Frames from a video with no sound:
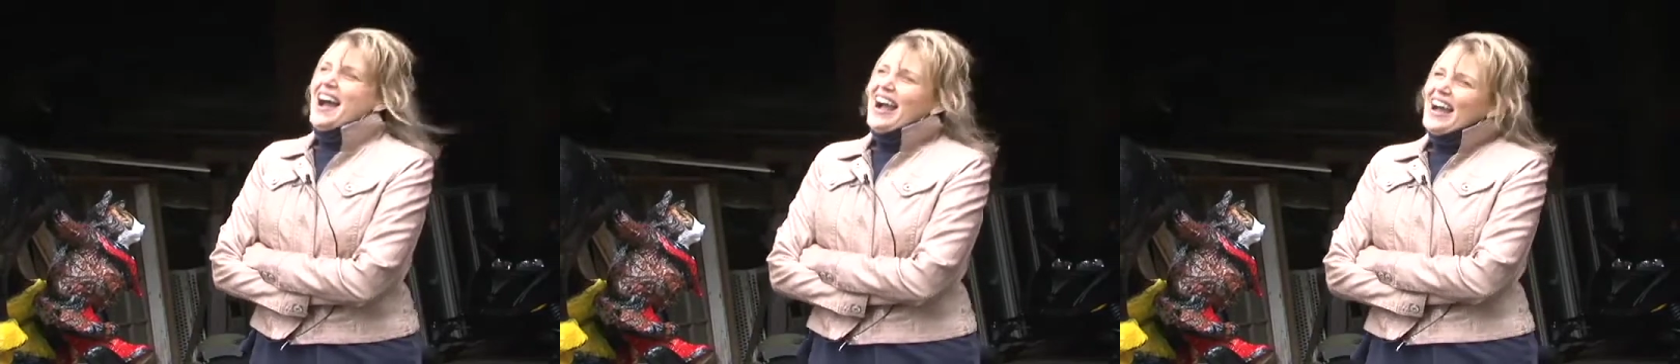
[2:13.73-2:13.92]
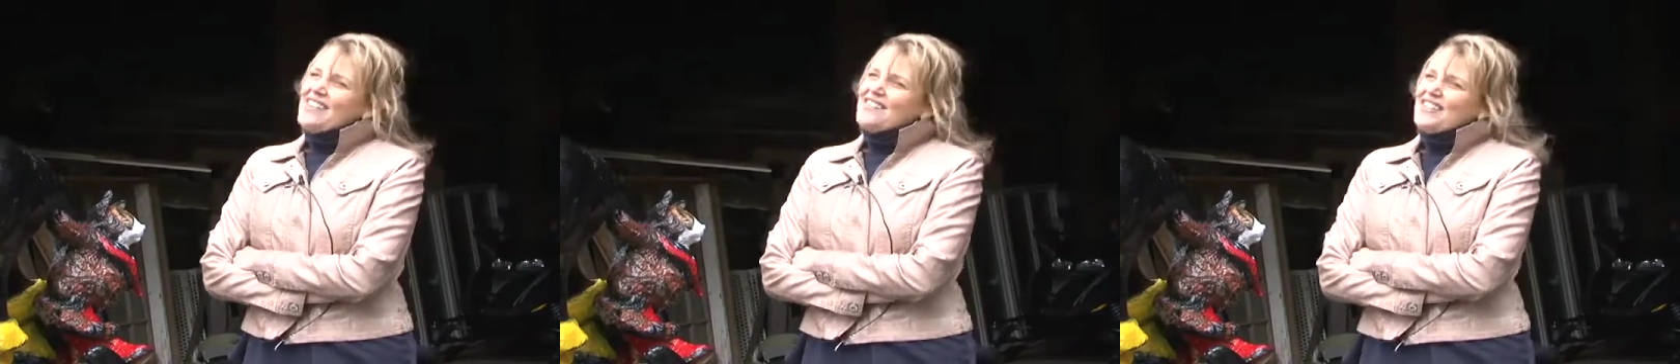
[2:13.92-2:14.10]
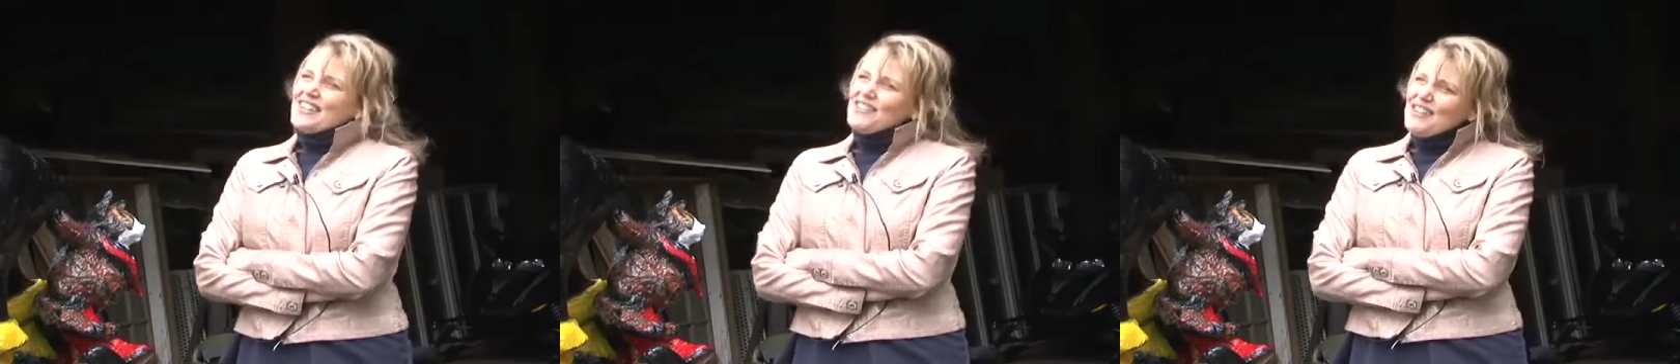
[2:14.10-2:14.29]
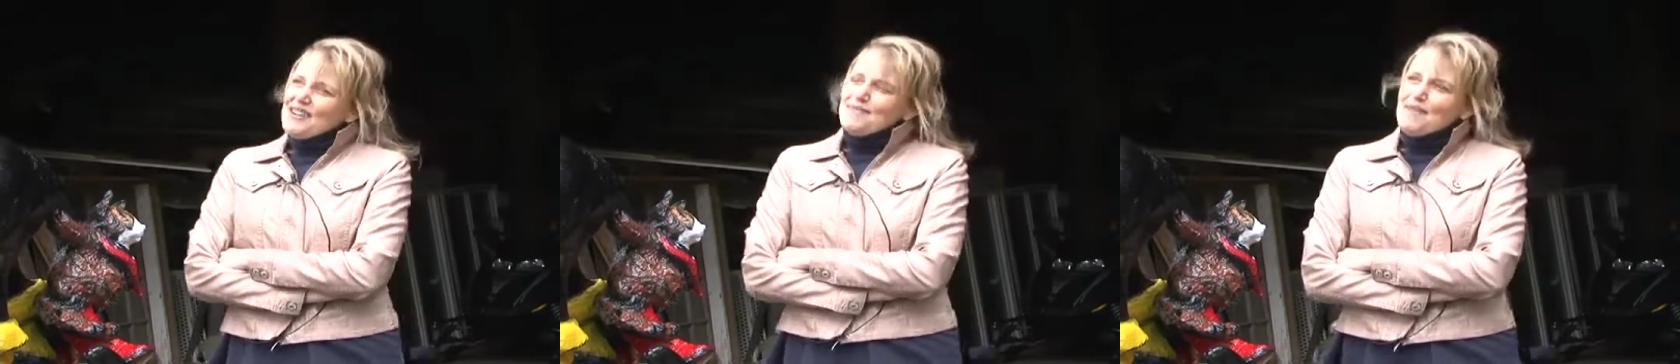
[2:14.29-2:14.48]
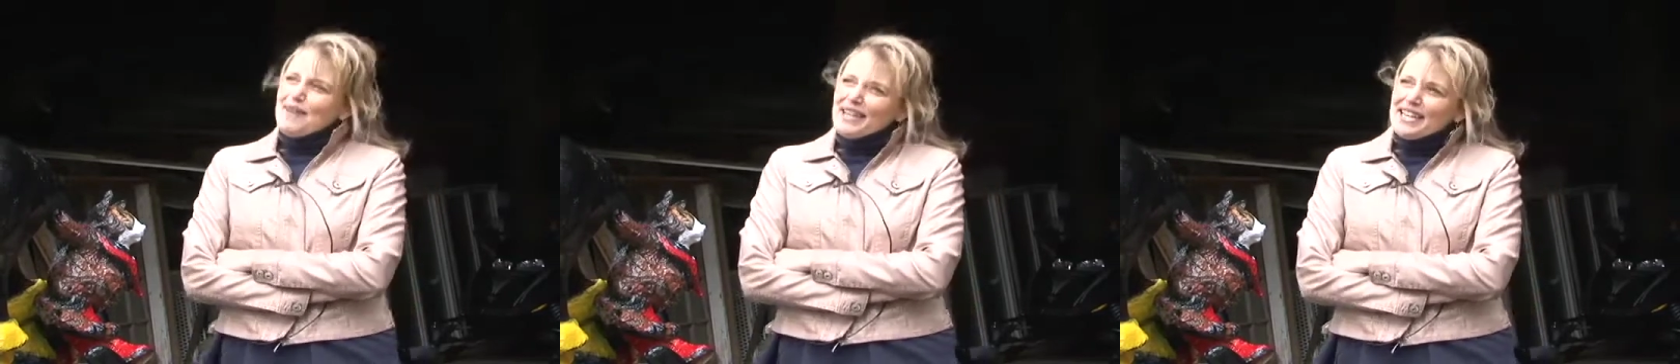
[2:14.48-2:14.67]
I'm like,
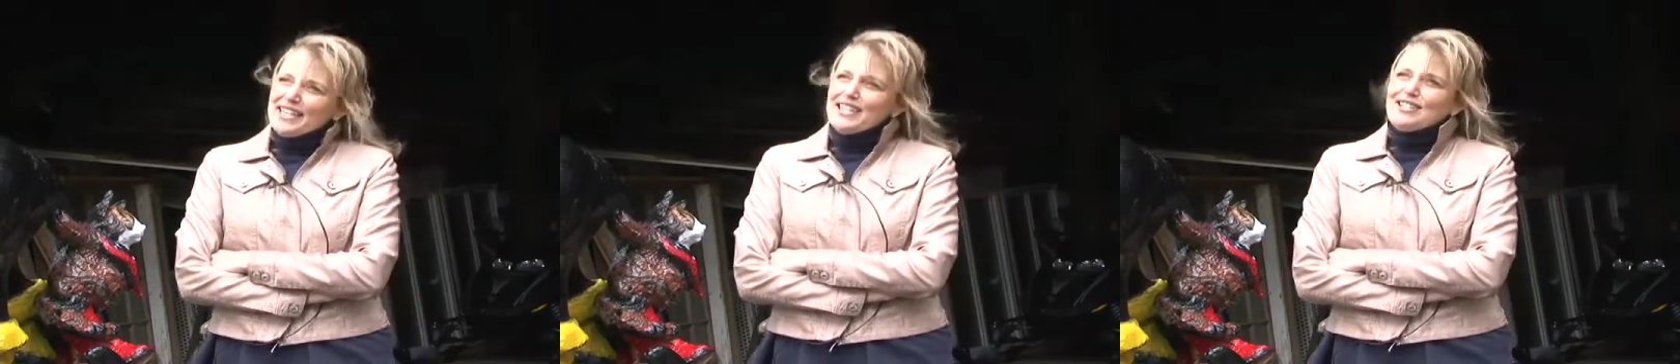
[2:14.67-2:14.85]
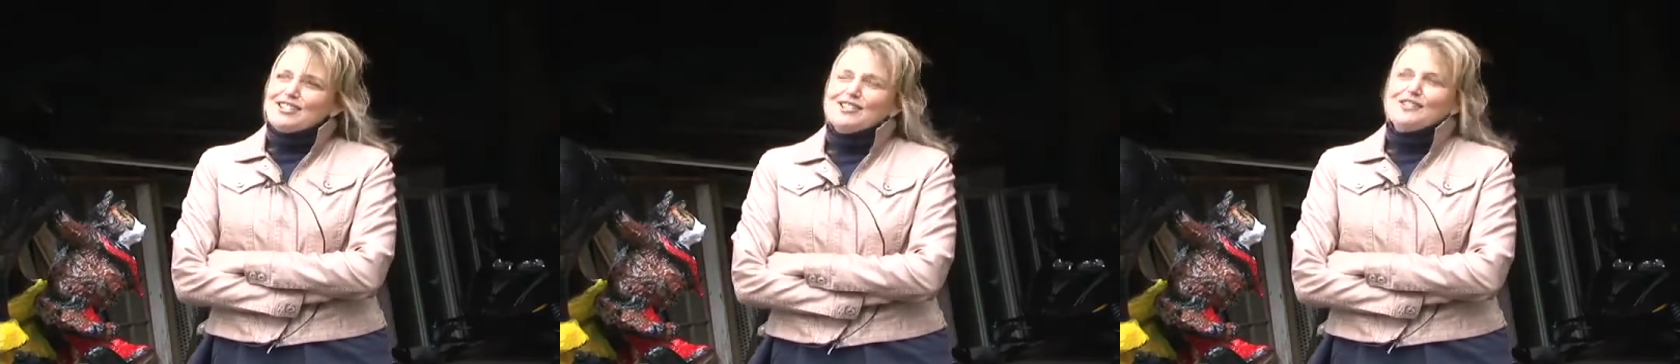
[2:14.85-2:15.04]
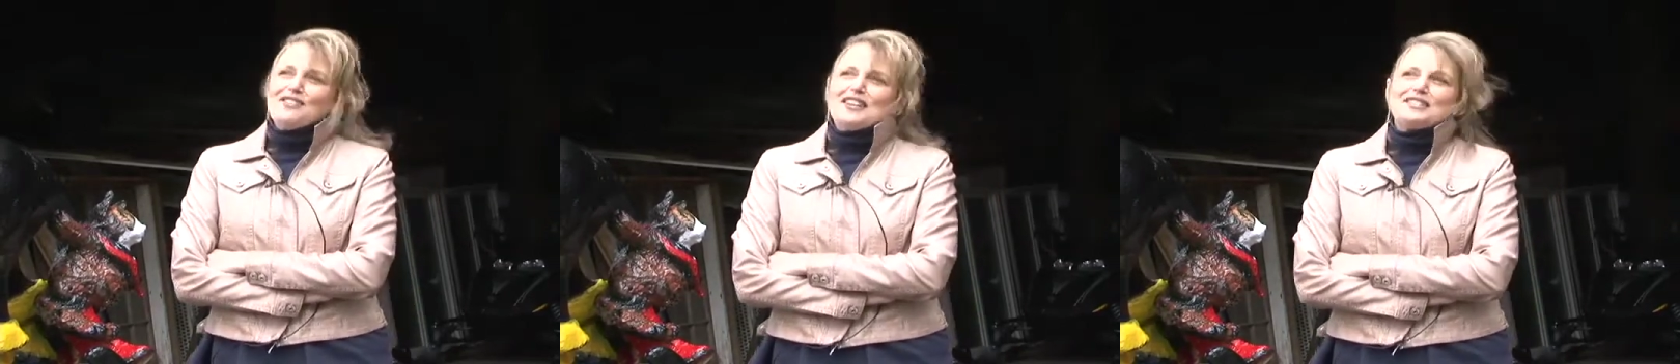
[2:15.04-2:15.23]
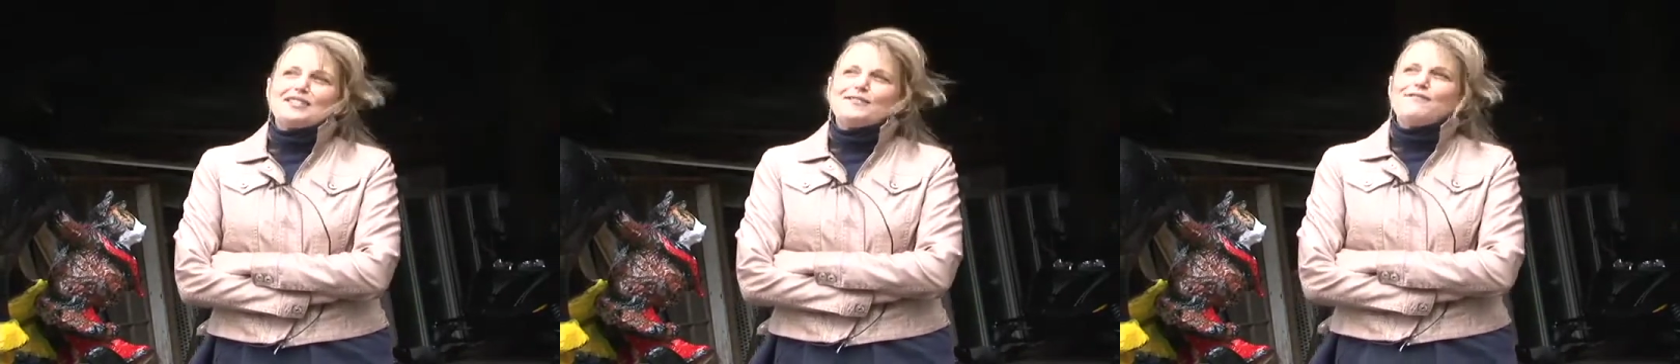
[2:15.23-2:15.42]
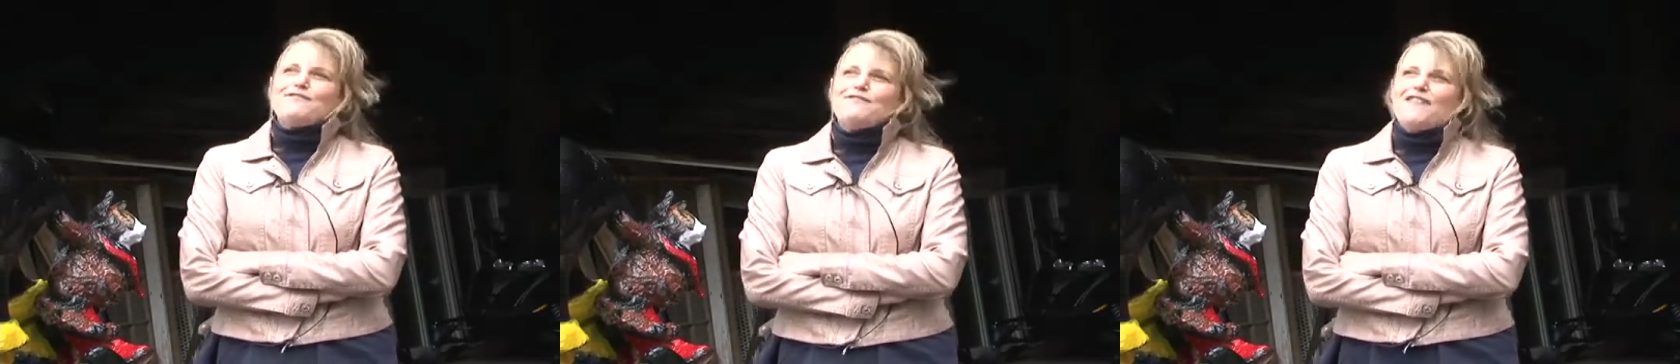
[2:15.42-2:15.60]
what am I going to do
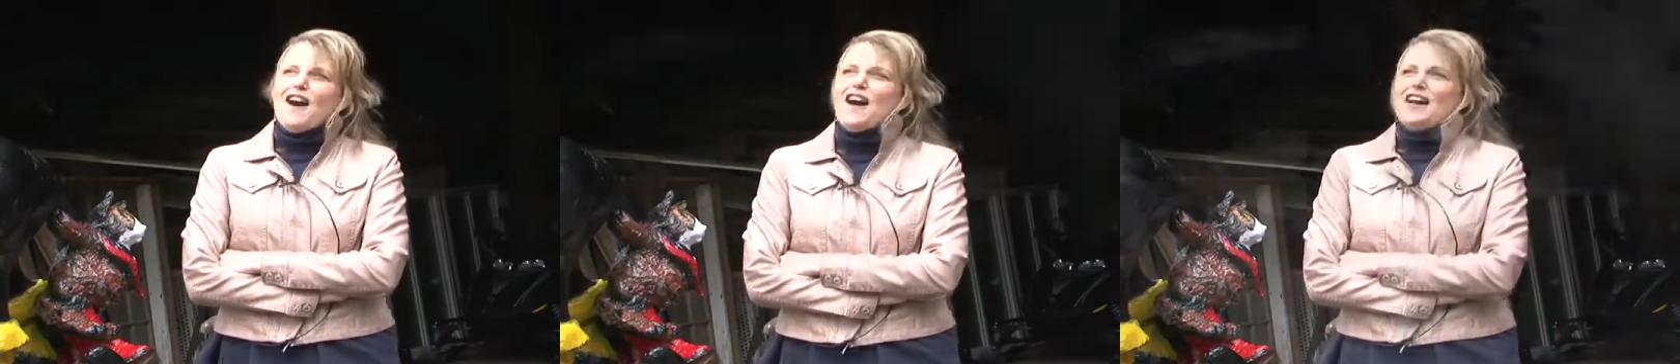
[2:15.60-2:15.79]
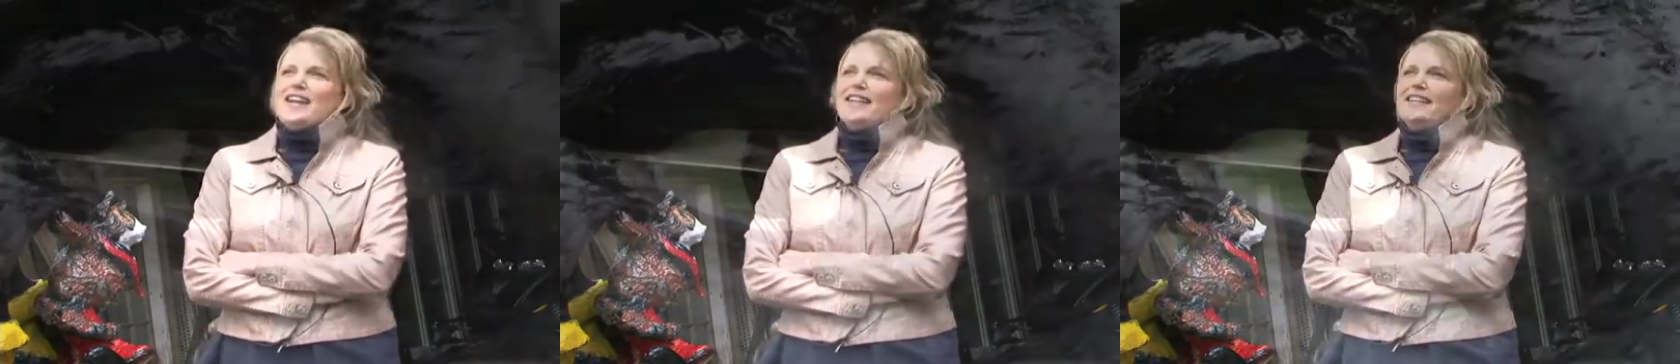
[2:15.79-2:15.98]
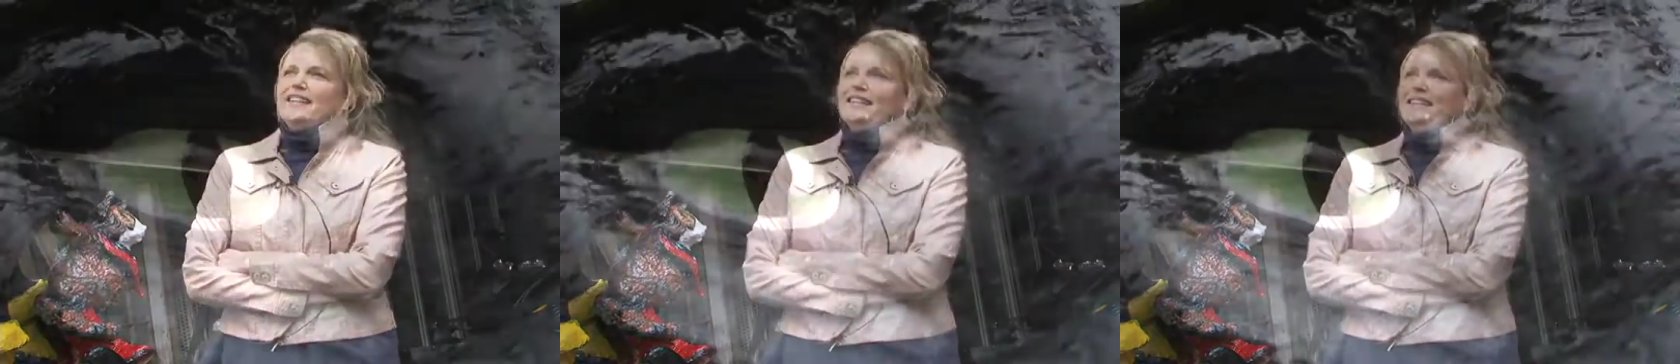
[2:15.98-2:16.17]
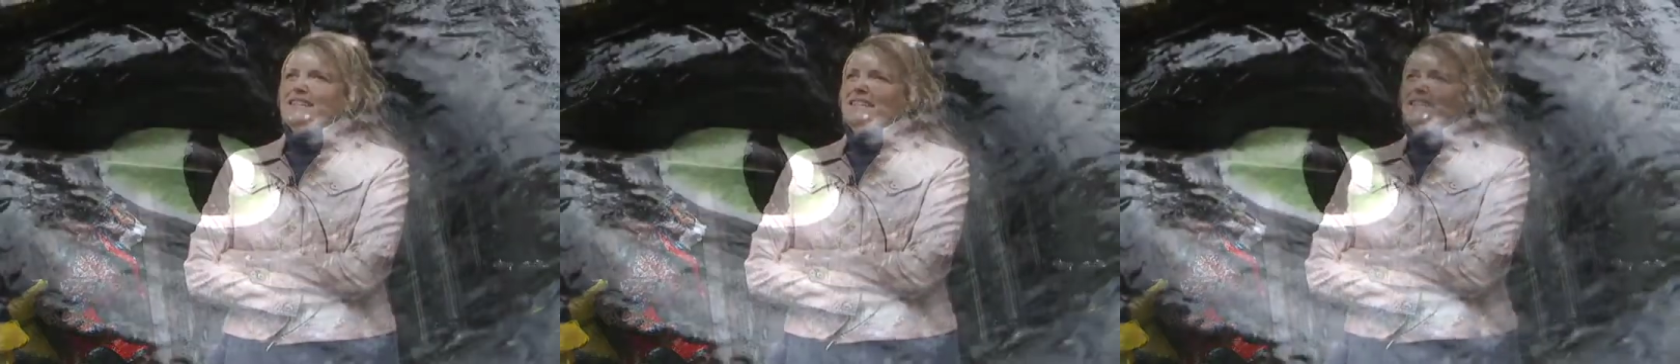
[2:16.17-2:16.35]
that's fun?